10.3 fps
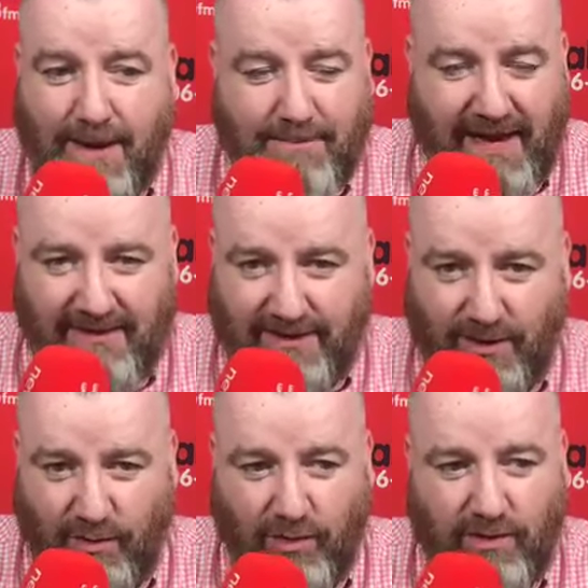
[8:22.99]
Peel it
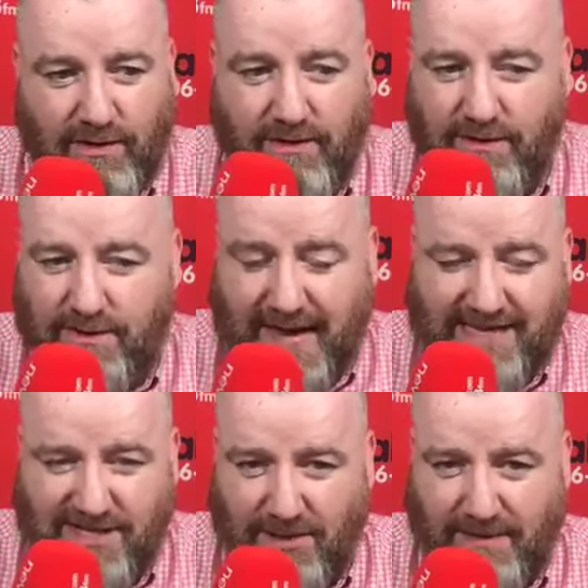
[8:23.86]
whole,
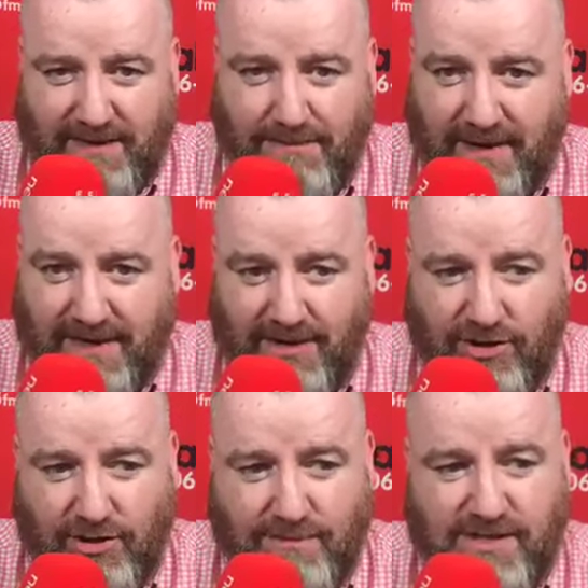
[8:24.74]
dice it up into big
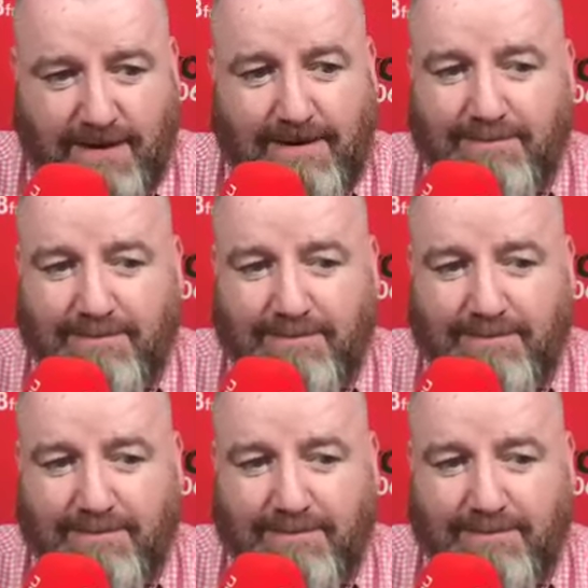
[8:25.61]
cubes.